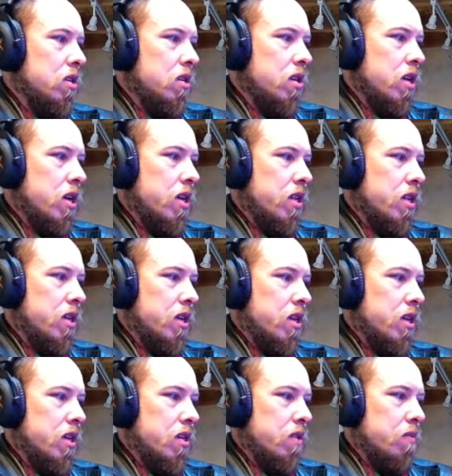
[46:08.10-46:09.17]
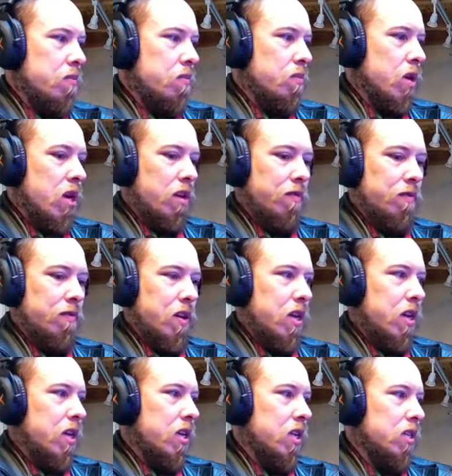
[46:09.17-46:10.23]
And then modify
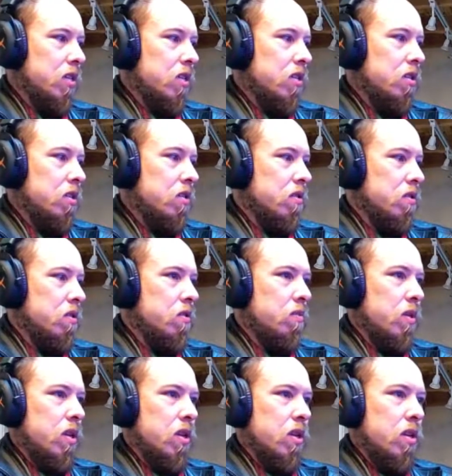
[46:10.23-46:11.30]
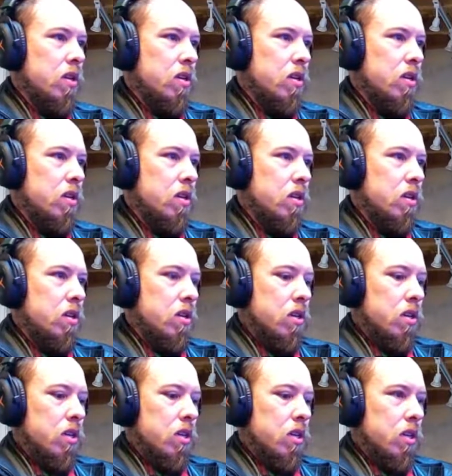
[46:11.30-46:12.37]
0 to be
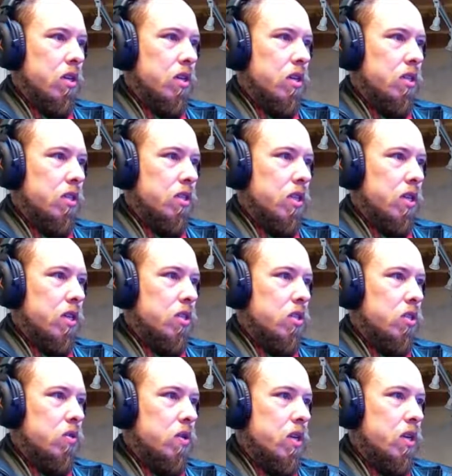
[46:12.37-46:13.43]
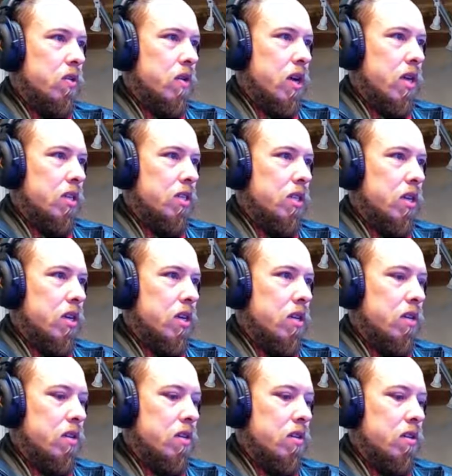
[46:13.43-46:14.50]
grassland, tree,
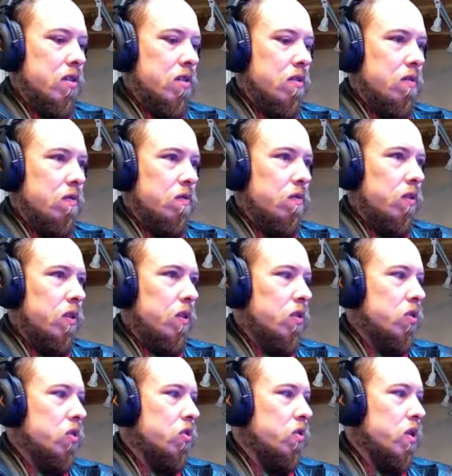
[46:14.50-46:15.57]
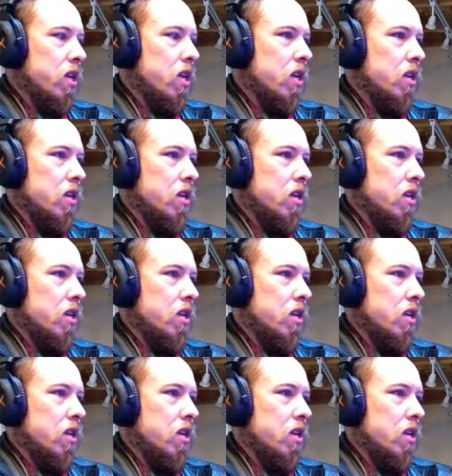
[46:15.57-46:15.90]
grassland, field, tree,